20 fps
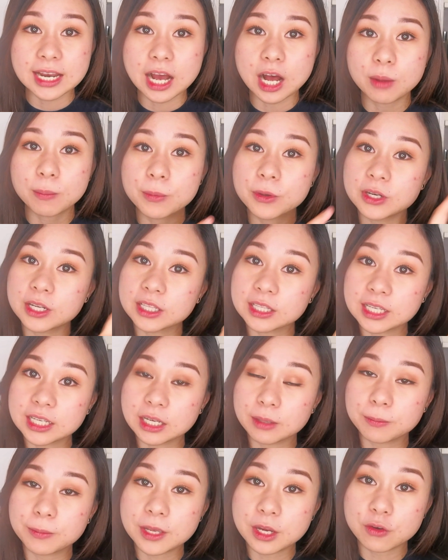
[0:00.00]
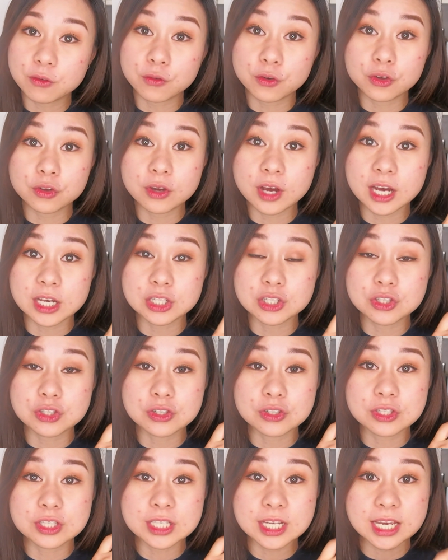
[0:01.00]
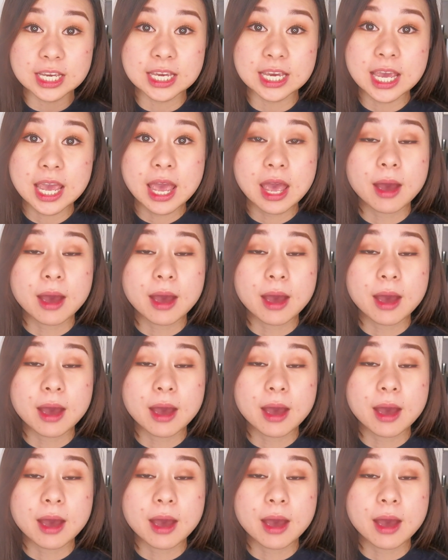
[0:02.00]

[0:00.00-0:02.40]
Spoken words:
I'll put a link up here for you guys to see.